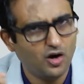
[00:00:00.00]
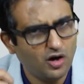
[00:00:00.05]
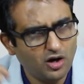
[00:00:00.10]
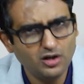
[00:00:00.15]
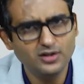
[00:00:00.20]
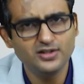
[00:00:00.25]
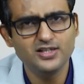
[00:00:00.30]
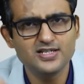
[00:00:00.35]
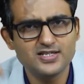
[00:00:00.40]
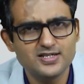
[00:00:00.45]

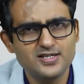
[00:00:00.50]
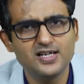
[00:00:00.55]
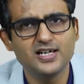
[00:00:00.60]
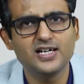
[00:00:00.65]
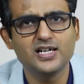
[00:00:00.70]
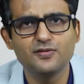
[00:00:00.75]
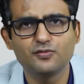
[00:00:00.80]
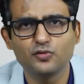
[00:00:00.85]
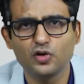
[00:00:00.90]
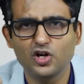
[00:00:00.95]
All these
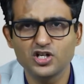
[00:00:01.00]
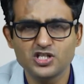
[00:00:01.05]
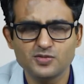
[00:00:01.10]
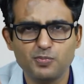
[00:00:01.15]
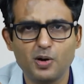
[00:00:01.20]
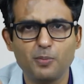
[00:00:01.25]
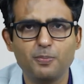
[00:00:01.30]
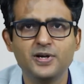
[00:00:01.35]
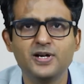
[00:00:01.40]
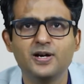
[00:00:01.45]
negative thoughts
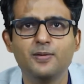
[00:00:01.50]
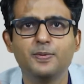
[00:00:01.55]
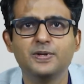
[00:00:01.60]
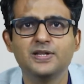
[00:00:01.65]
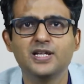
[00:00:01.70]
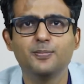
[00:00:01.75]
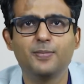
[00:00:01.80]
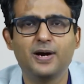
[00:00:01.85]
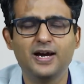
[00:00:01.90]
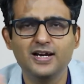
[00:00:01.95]
popping up
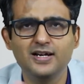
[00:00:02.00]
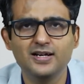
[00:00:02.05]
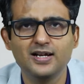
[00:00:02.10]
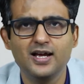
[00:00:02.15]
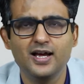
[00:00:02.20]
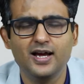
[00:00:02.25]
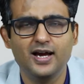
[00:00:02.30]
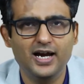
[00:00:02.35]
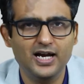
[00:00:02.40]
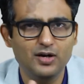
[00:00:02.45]
in the
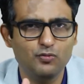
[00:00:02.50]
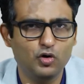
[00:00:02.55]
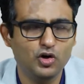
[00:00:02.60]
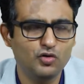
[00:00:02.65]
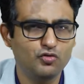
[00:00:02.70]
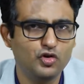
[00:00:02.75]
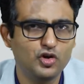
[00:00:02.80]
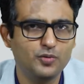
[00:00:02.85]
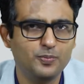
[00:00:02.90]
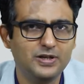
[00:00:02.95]
mind, and
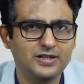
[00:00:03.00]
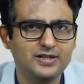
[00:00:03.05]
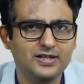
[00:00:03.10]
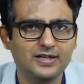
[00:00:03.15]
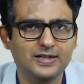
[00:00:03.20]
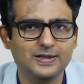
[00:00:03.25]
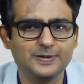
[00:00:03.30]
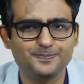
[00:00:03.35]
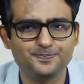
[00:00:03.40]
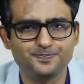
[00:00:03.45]
what would be
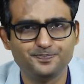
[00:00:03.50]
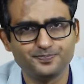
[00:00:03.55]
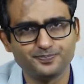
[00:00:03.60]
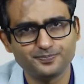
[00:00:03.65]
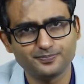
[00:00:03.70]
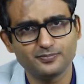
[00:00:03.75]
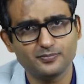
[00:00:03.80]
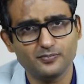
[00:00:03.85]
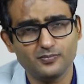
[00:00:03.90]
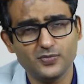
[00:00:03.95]
the
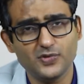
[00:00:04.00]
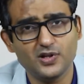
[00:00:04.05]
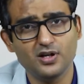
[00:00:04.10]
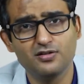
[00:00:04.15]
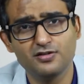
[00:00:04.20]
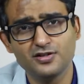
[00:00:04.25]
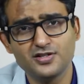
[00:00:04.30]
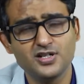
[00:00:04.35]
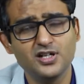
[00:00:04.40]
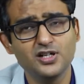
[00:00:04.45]

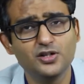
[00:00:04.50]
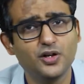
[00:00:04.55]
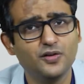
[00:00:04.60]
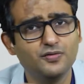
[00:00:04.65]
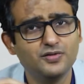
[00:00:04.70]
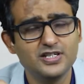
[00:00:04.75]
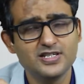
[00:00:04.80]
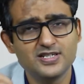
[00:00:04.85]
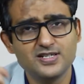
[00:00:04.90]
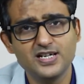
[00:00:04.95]
result
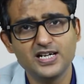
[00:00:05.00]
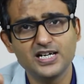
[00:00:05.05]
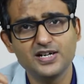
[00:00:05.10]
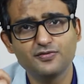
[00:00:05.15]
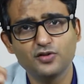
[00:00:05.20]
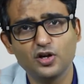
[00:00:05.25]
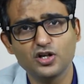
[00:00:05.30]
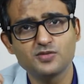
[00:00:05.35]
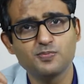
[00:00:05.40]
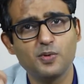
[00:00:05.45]
of these
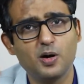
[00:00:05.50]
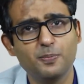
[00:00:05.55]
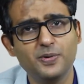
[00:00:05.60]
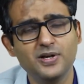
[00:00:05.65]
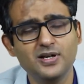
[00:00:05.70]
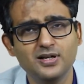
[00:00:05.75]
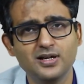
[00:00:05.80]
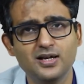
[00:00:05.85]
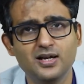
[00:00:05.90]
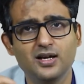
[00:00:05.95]
negative thoughts
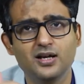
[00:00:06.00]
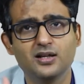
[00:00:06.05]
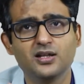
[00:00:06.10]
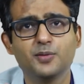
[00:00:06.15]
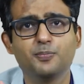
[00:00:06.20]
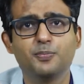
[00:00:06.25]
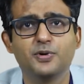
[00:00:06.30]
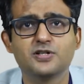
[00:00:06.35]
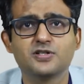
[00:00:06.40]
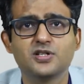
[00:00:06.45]
popping?
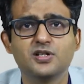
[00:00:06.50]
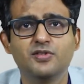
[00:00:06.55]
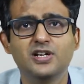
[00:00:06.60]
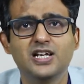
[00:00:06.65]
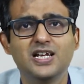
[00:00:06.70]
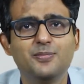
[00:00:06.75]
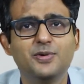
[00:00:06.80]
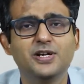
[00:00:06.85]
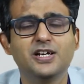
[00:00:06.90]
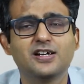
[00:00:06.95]
The person will
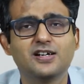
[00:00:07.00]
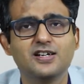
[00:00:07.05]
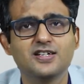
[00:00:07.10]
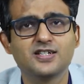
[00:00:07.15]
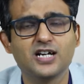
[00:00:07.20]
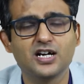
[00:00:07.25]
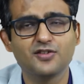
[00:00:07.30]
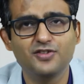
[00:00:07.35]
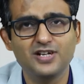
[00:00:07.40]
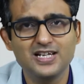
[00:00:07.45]
immediately
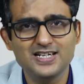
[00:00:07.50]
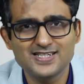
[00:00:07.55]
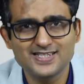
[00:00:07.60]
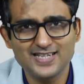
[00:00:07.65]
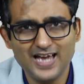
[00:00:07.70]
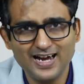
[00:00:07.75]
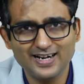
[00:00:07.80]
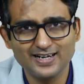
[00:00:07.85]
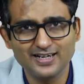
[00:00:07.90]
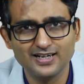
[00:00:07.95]
start feeling
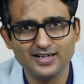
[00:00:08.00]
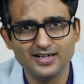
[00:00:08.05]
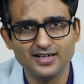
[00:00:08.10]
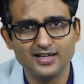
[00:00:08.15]
sad.